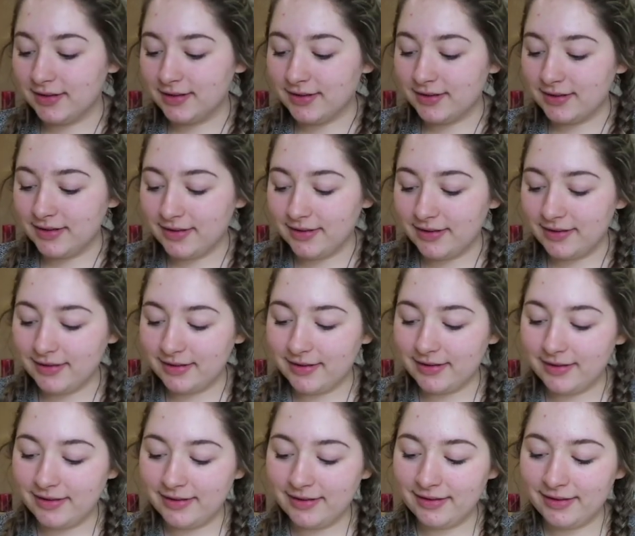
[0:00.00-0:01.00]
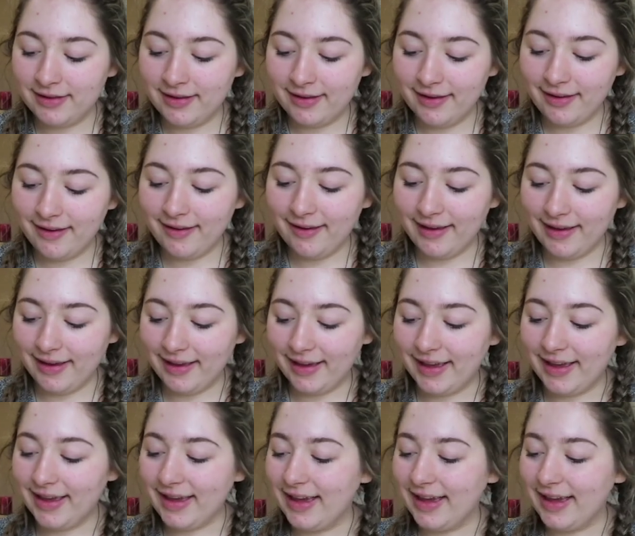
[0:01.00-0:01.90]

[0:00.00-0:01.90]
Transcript: (no one is talking)